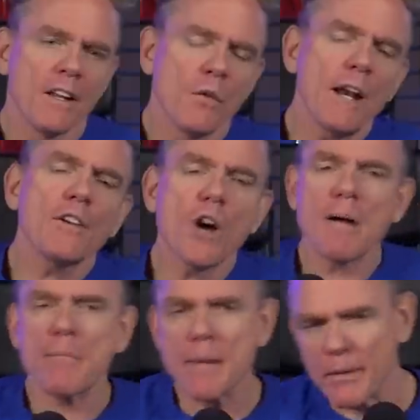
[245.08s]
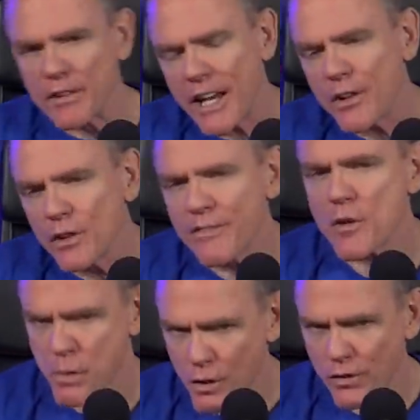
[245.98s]
what I know about people is how you live
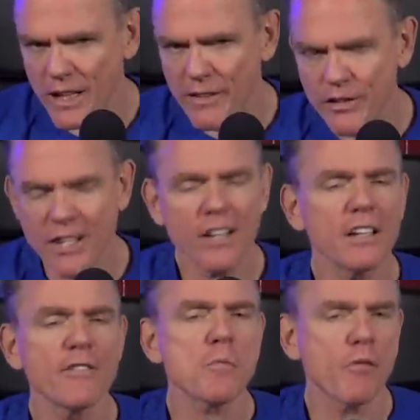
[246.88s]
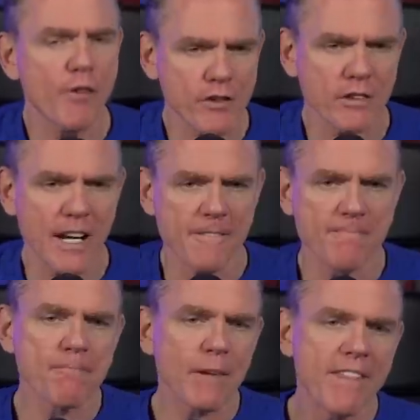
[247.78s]
your personal life is how you live your professional life.
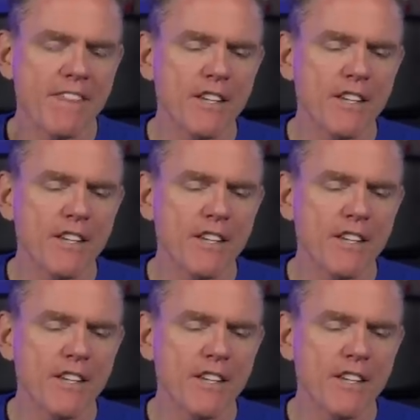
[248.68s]
And